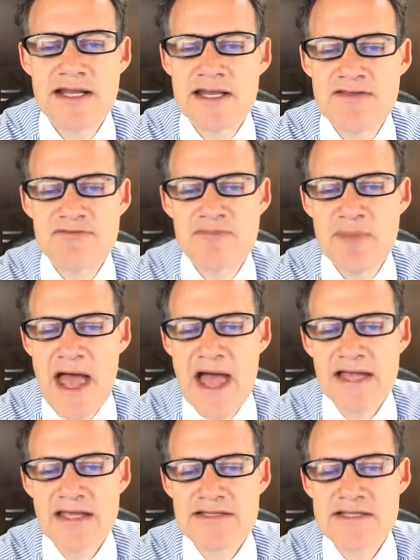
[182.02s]
to give
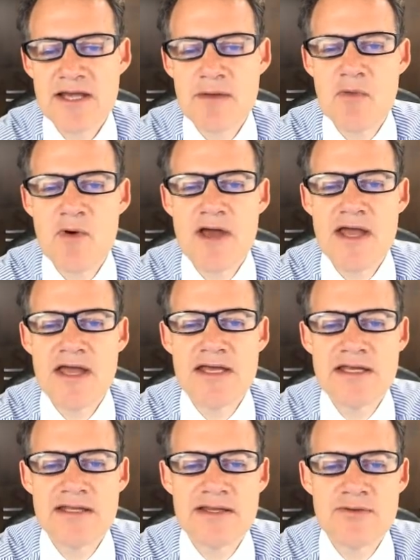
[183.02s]
back in some
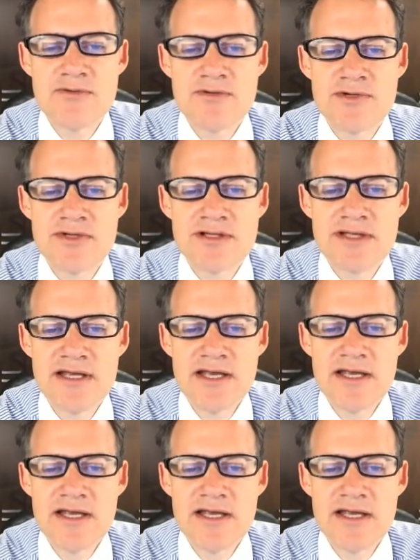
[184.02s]
way, and that would